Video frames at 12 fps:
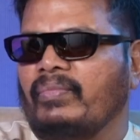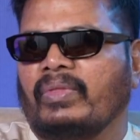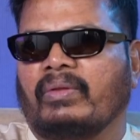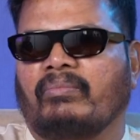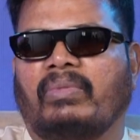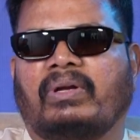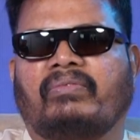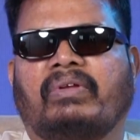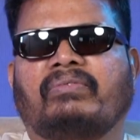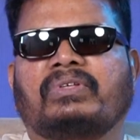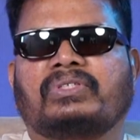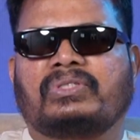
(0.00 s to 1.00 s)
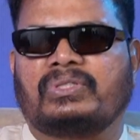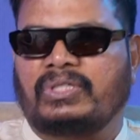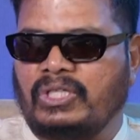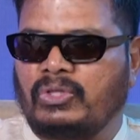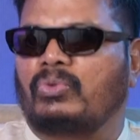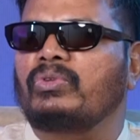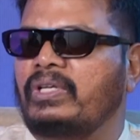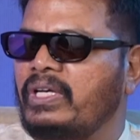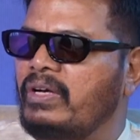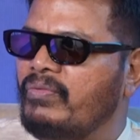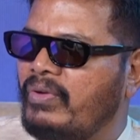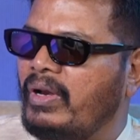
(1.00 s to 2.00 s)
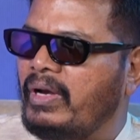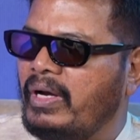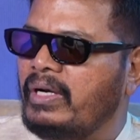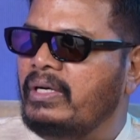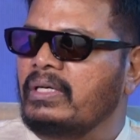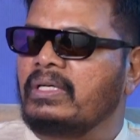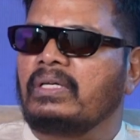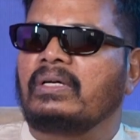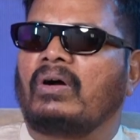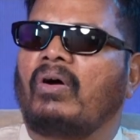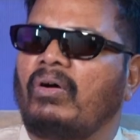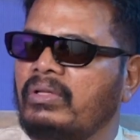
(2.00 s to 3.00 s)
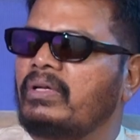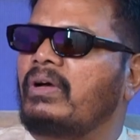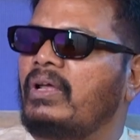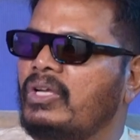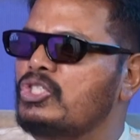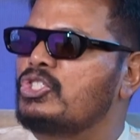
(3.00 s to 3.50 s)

but when we see through that infrared, the colors change.